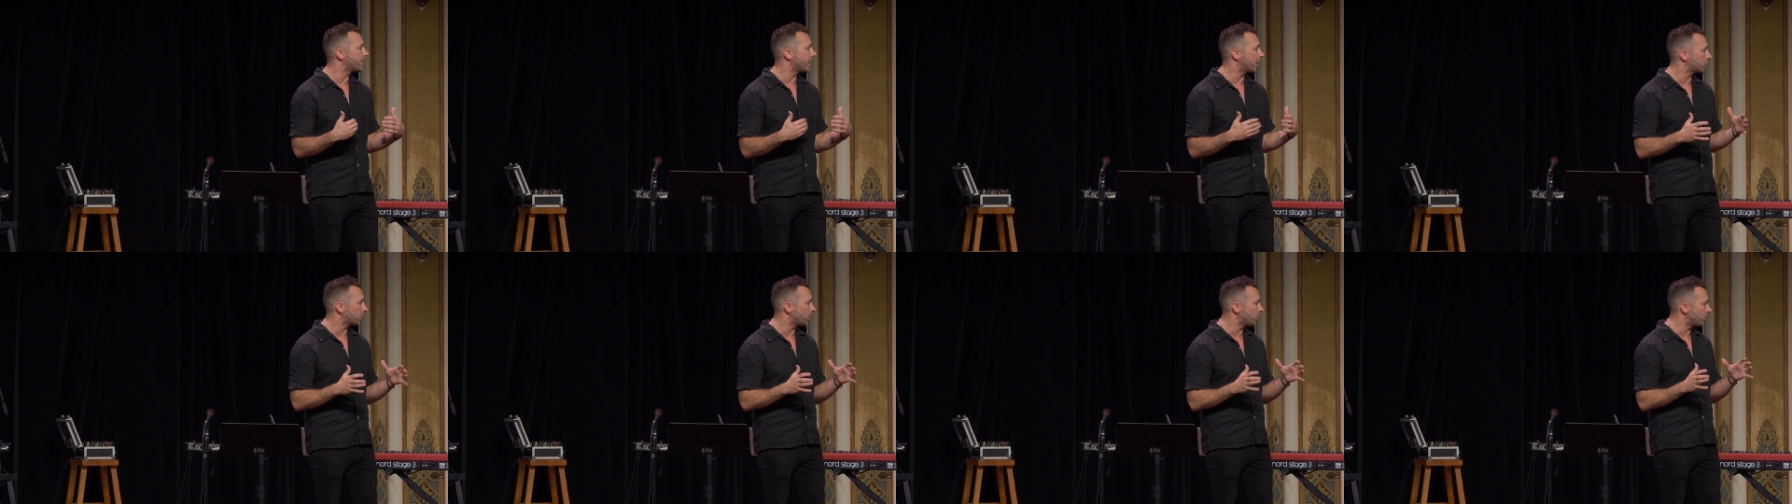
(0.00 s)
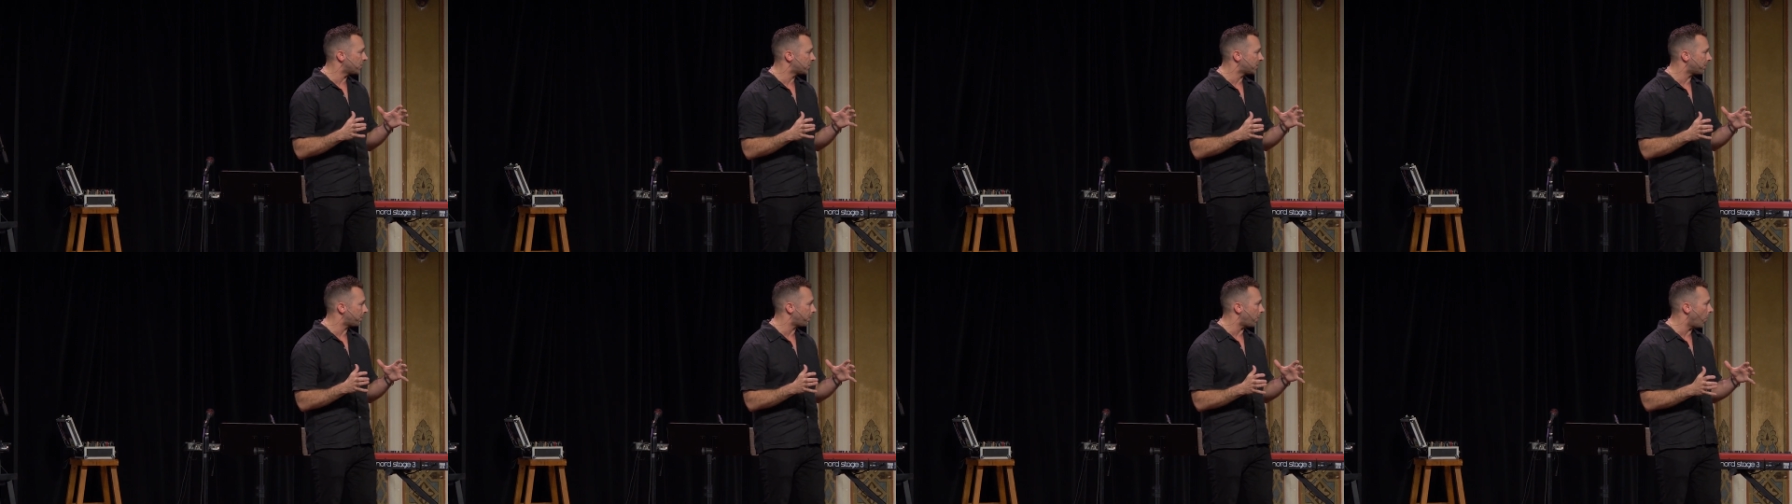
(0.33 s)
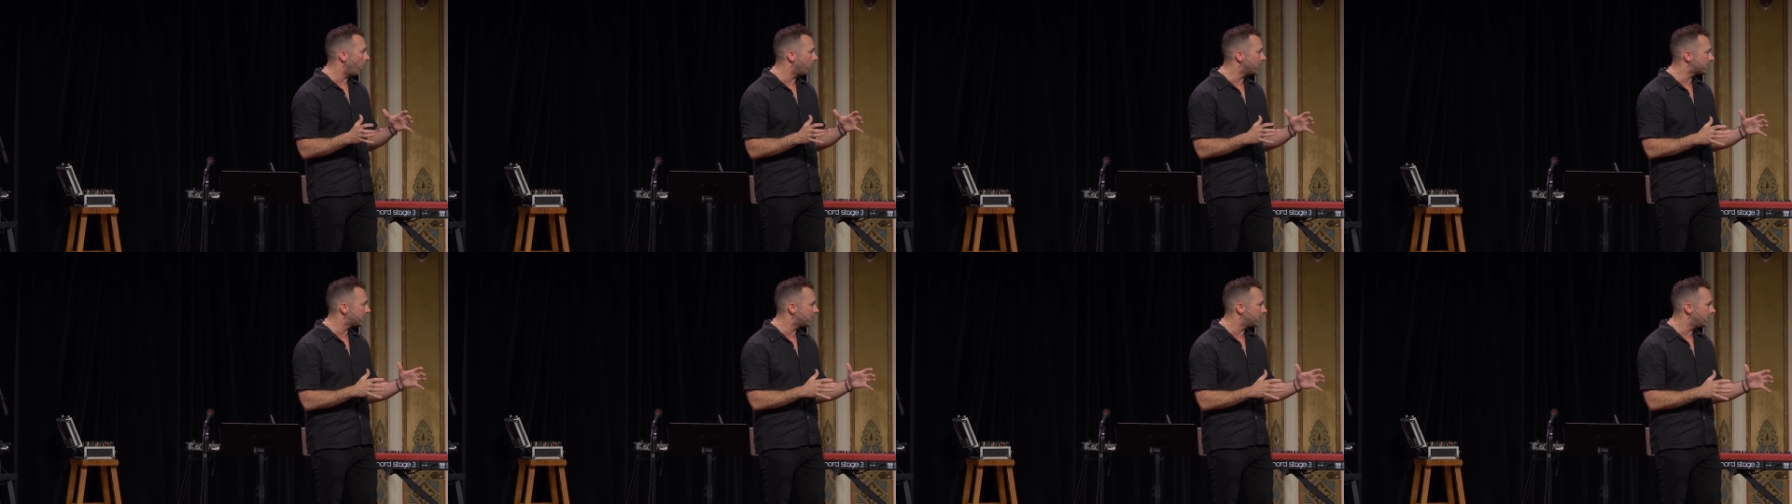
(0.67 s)
that's what you're
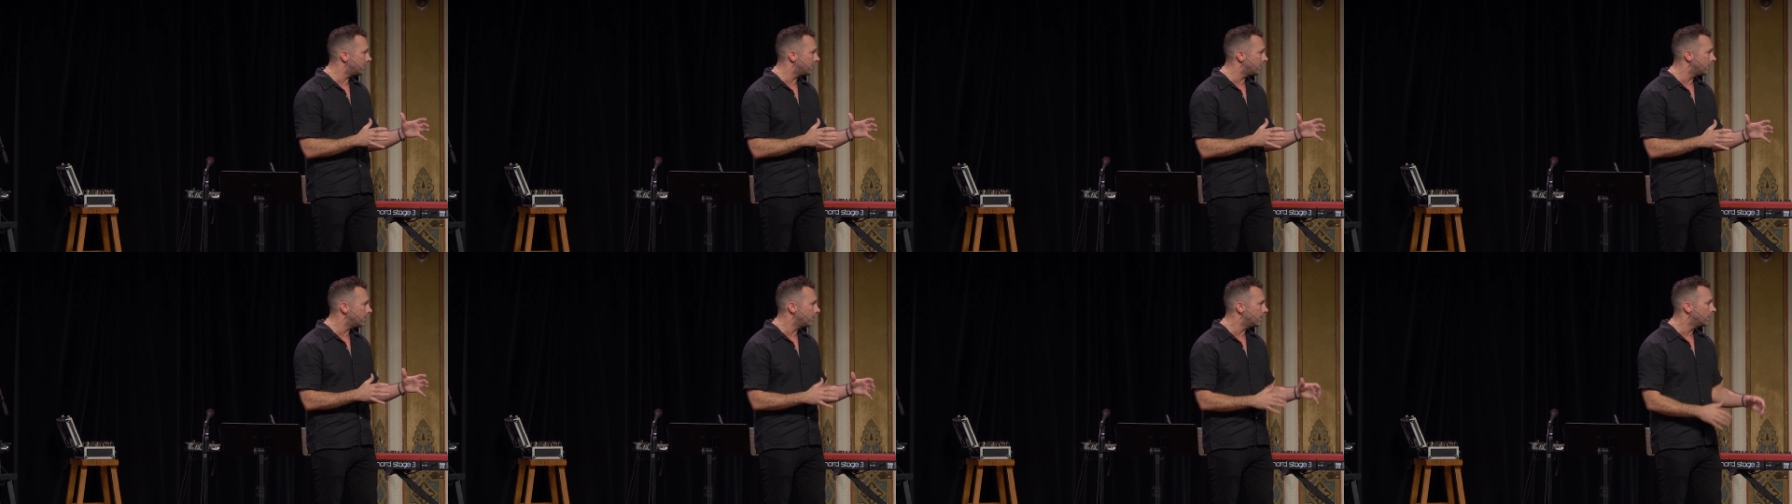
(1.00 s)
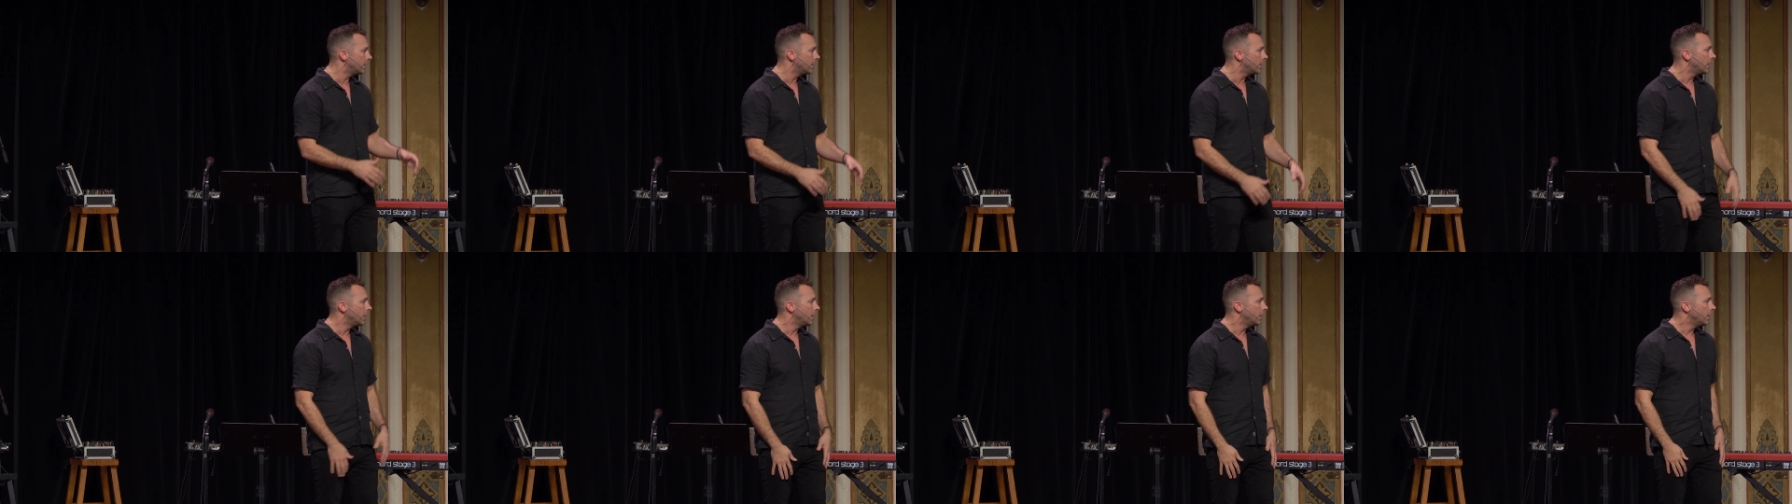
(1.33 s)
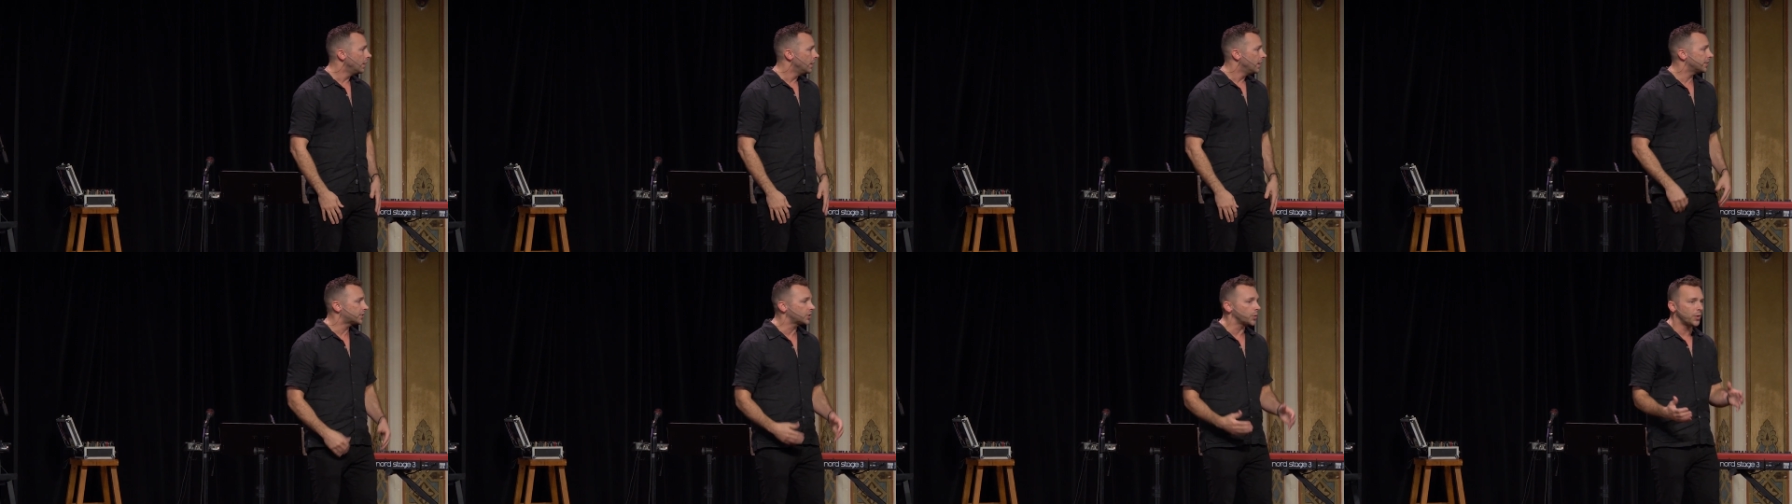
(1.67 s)
supposed to do.
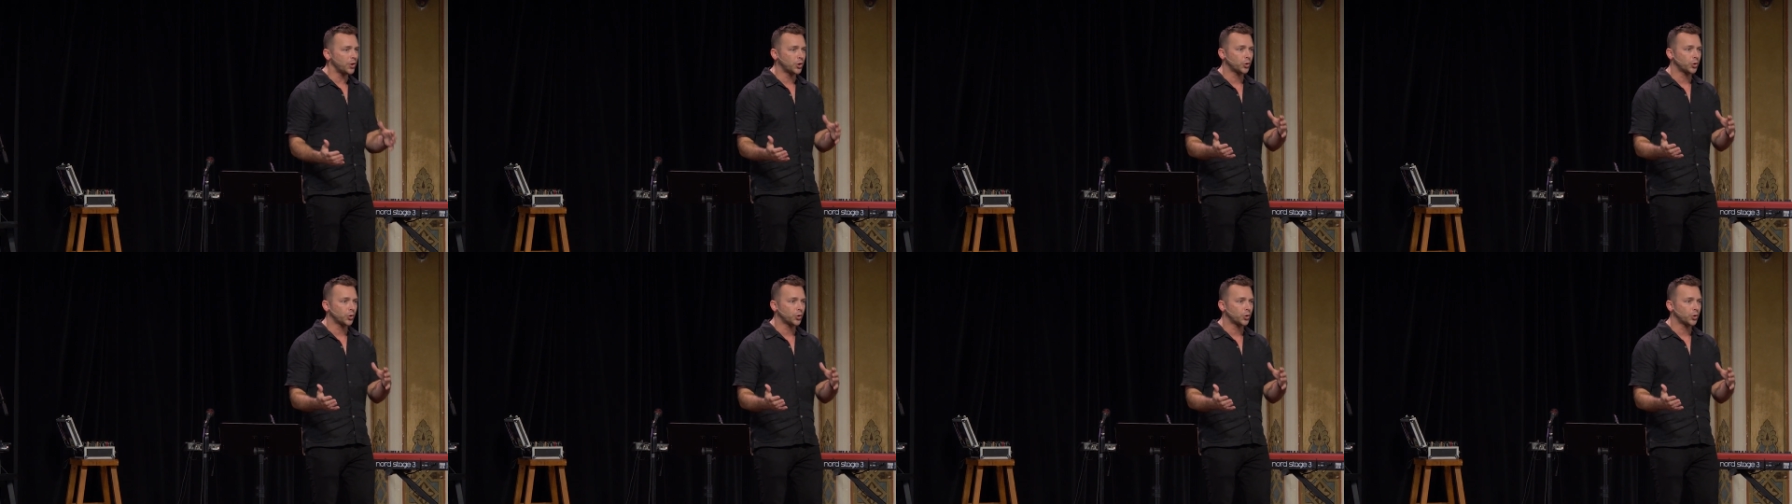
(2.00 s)
And so we